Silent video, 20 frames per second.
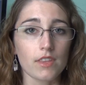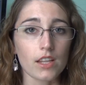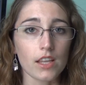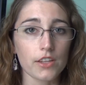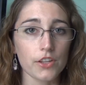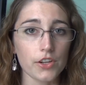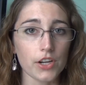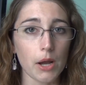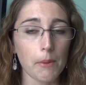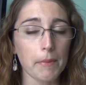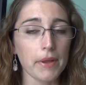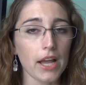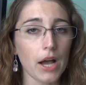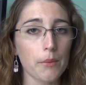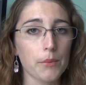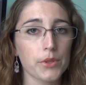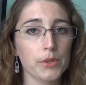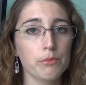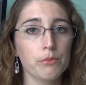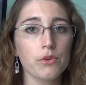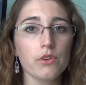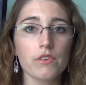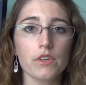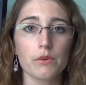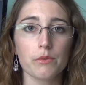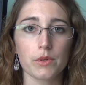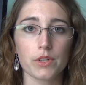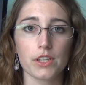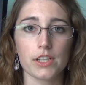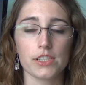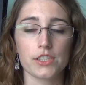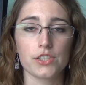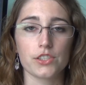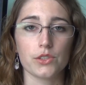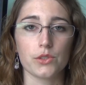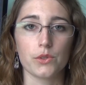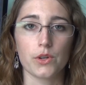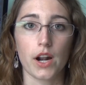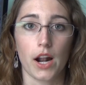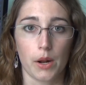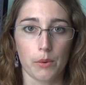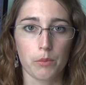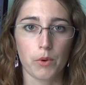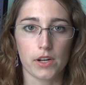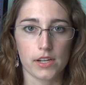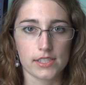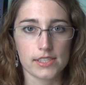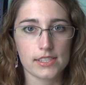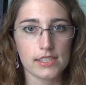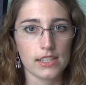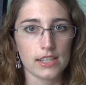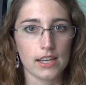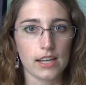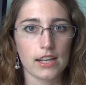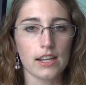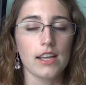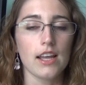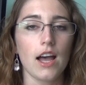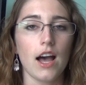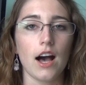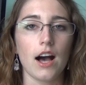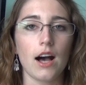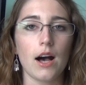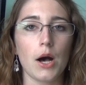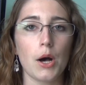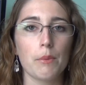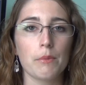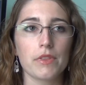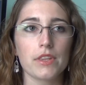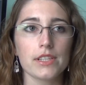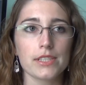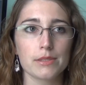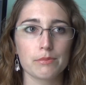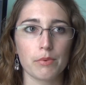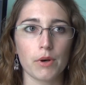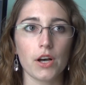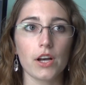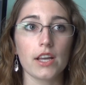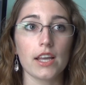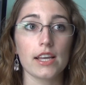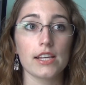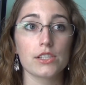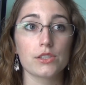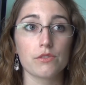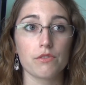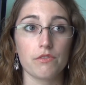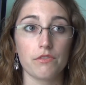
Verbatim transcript: they're coming out with a movie really soon and I want to see it. This book is